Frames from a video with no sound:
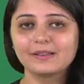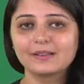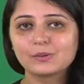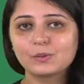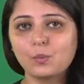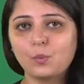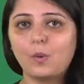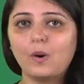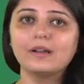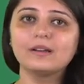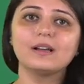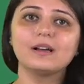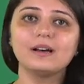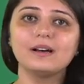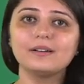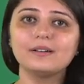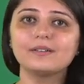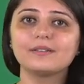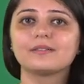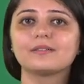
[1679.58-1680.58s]
So 1
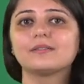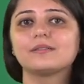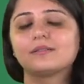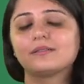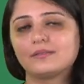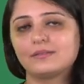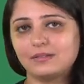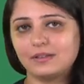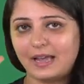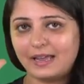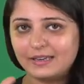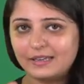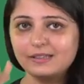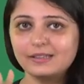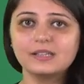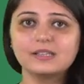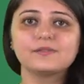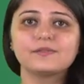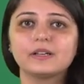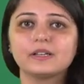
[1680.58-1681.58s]
hour, and in
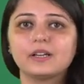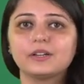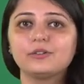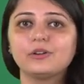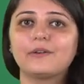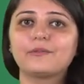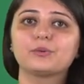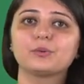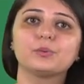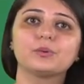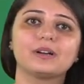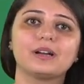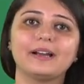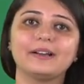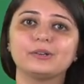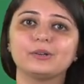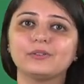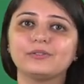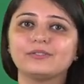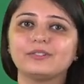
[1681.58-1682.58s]
this 1 hour, you have to
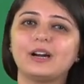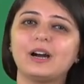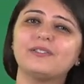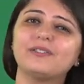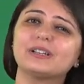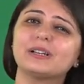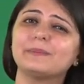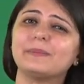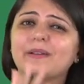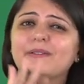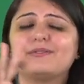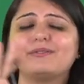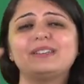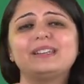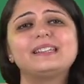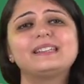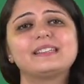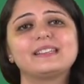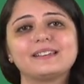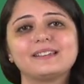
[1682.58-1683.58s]
kind of cover up
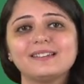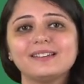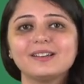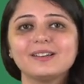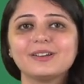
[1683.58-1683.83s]
everything